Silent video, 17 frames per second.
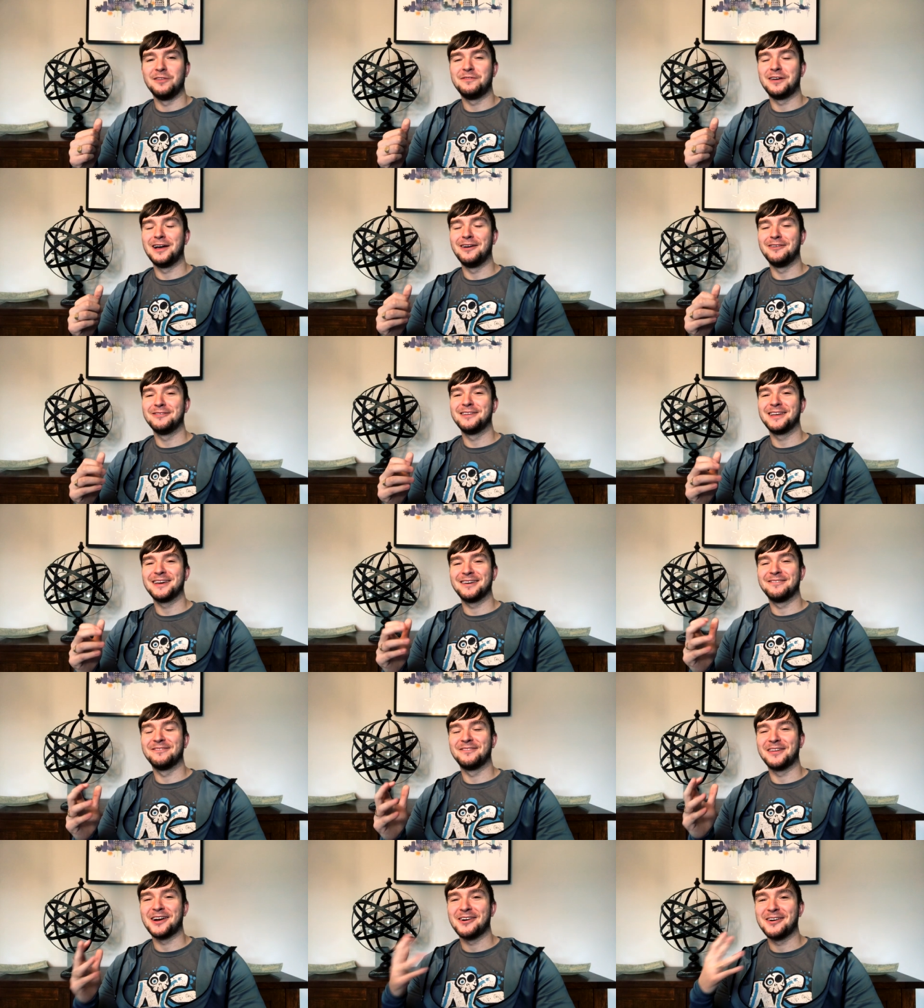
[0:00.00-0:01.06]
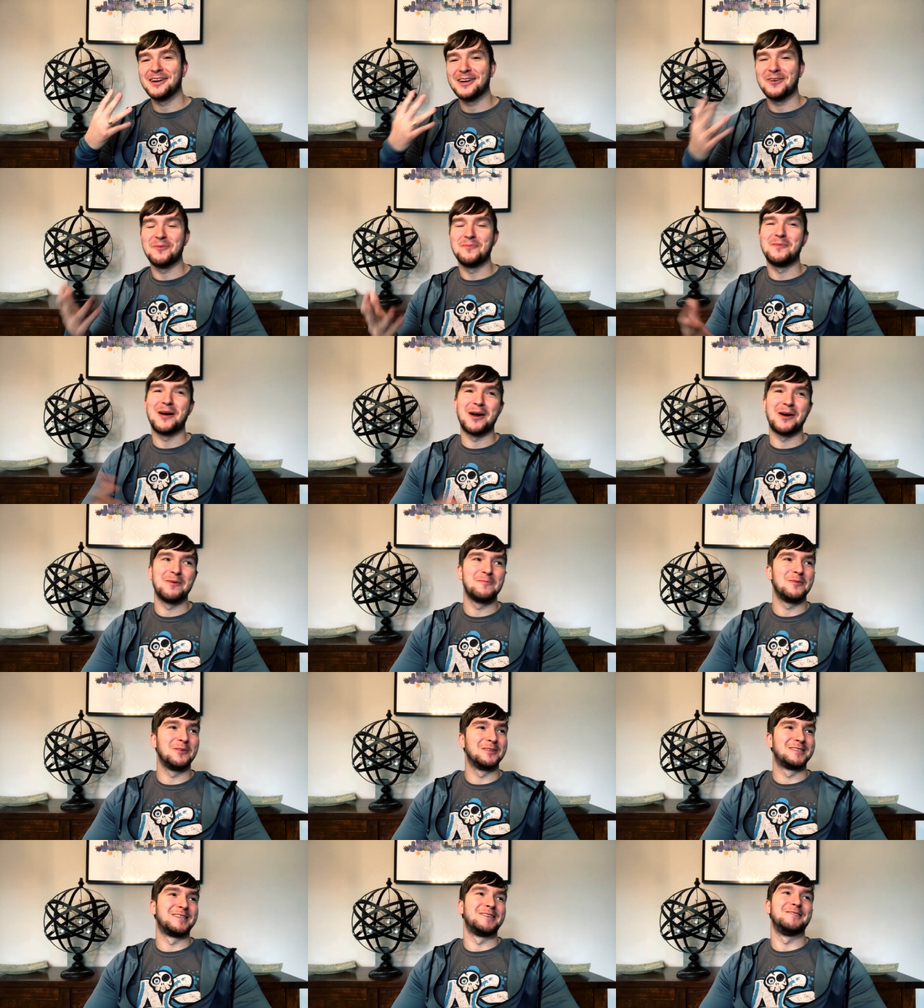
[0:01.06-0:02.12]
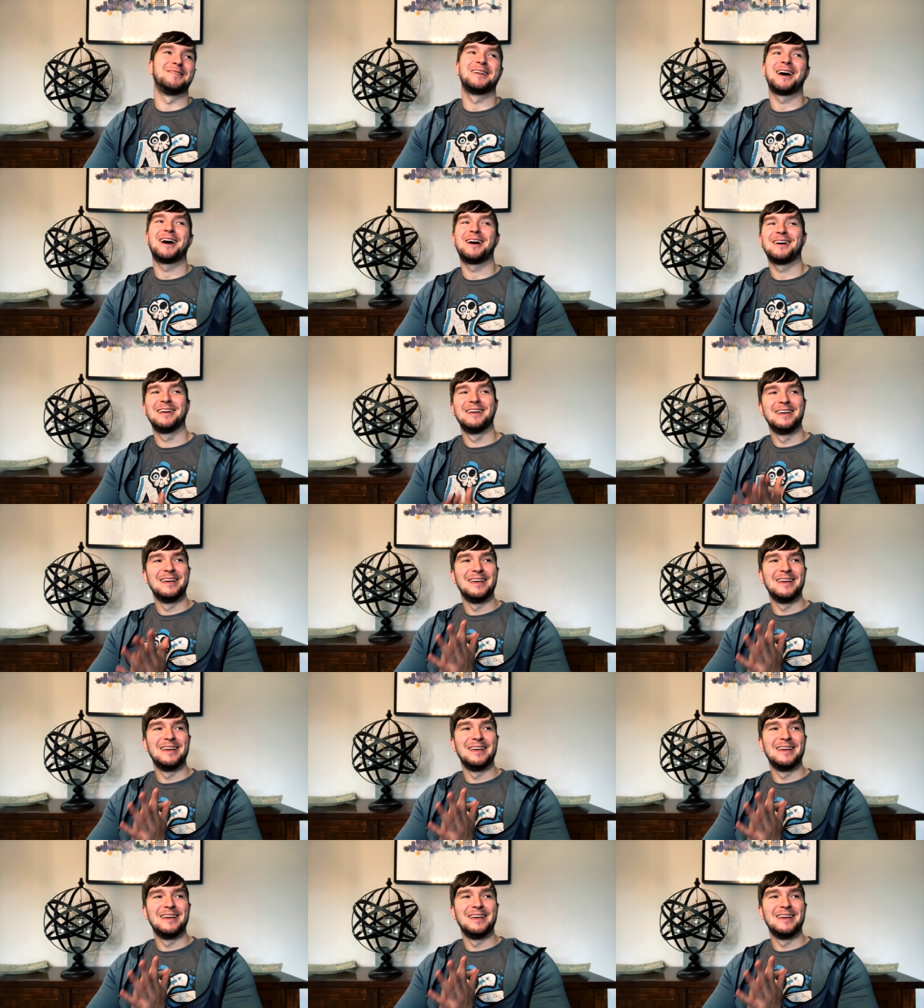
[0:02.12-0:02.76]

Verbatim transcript: I found it very comparable to that